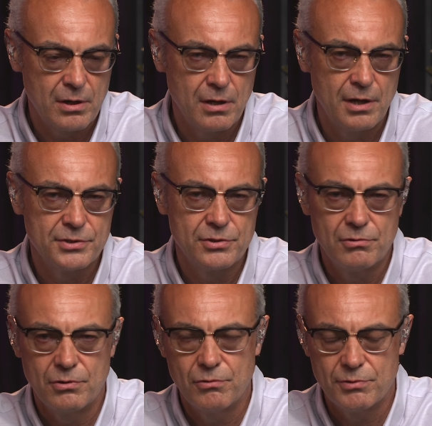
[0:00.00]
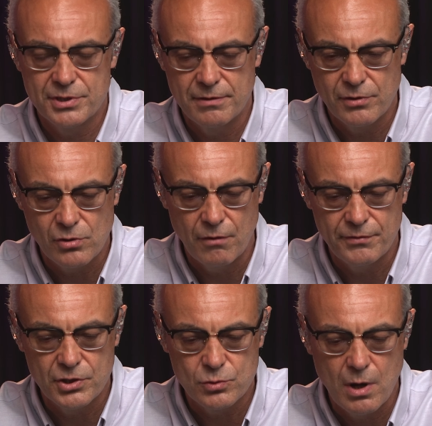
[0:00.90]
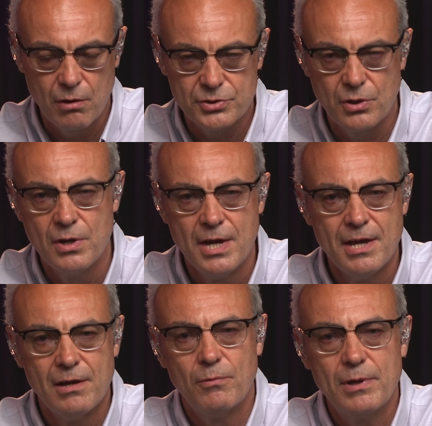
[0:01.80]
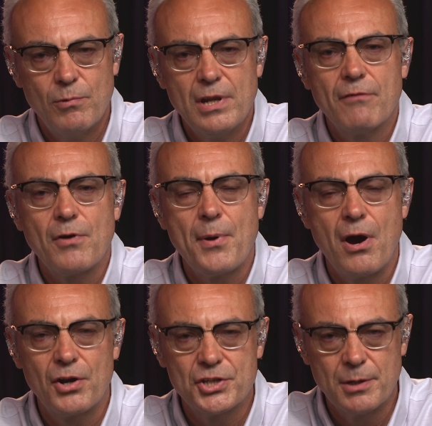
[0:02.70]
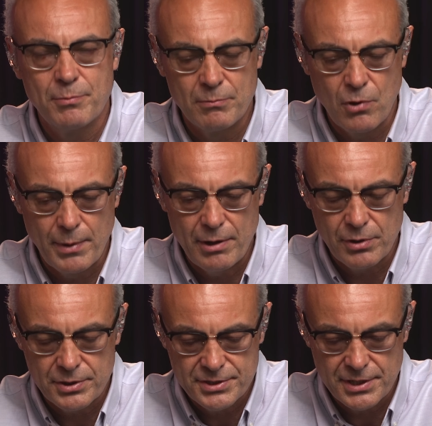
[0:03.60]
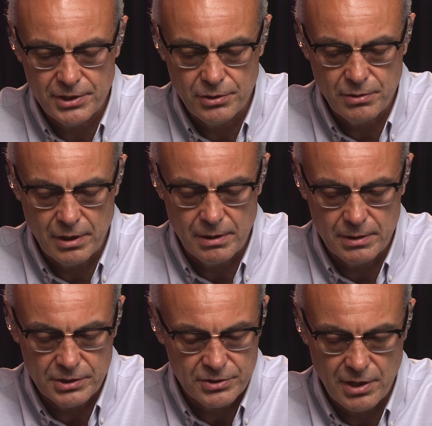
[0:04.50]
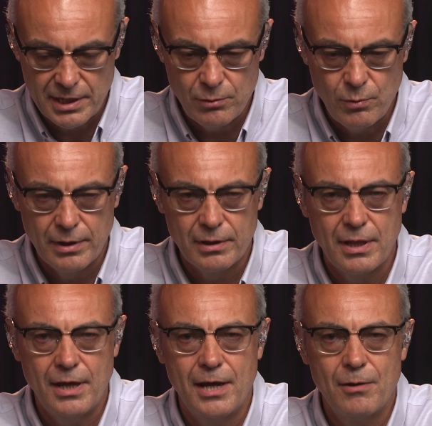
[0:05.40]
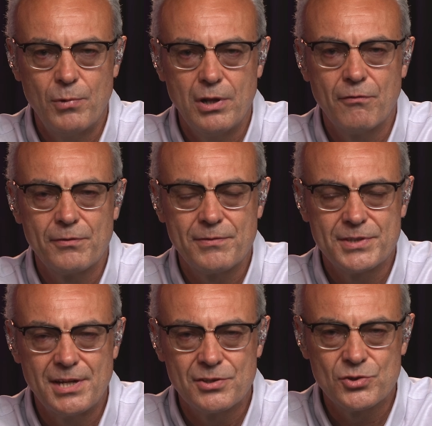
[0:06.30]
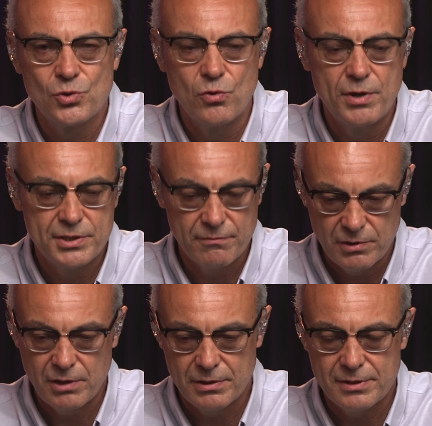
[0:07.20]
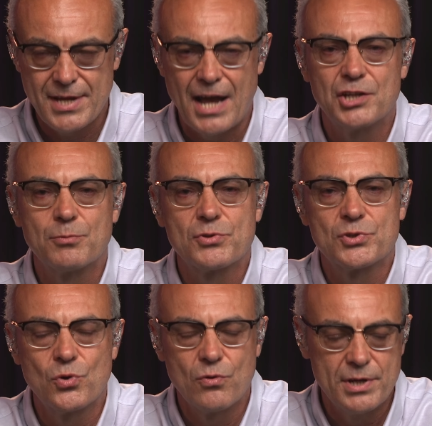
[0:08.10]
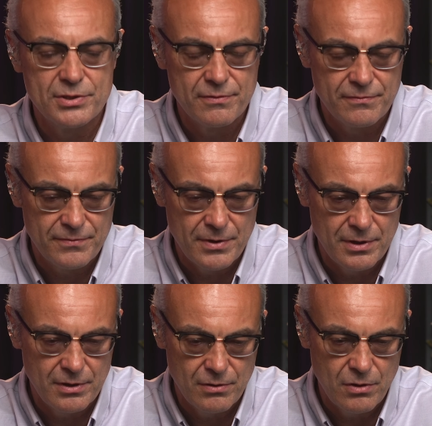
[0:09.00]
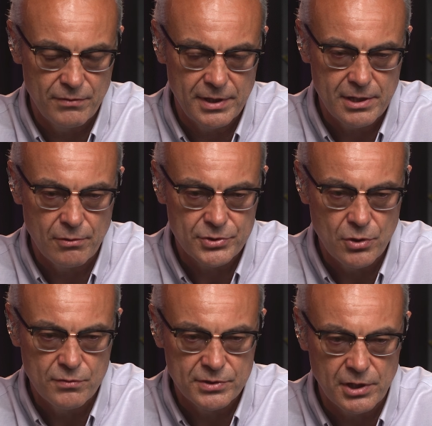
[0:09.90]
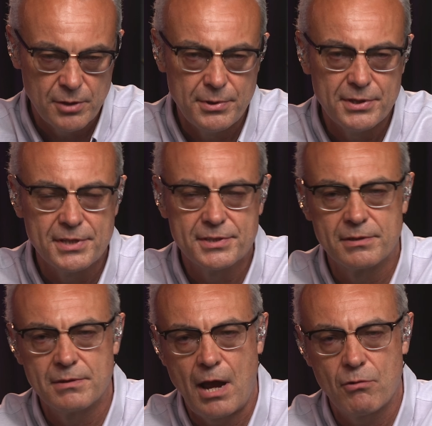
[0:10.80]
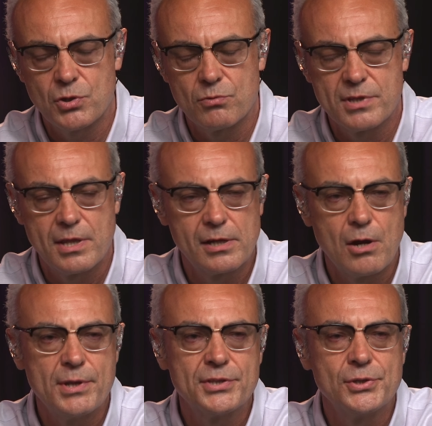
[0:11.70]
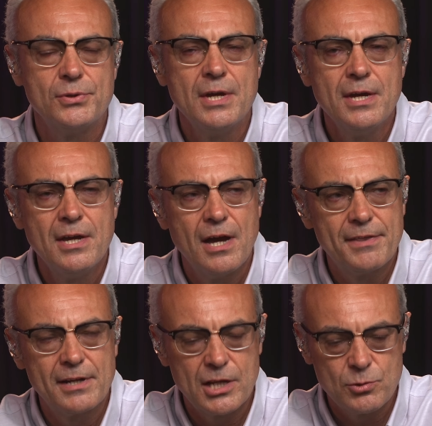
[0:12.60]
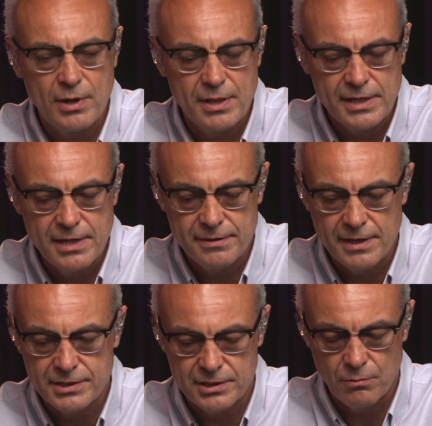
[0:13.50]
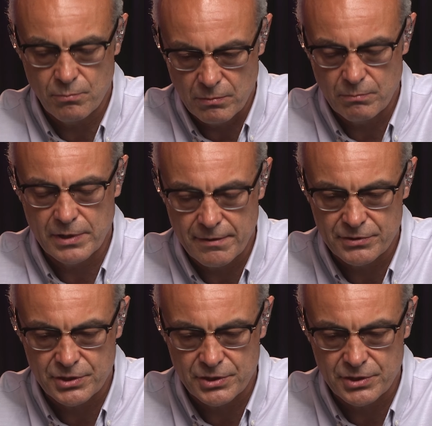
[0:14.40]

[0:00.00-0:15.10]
clients who receive the coffee as well. So we love our partnership, and long may it will continue. It certainly will. We love seeing stories, the tangible stories of the eco stoves and the communities and the households that they go into. I think that's one of the key things. Given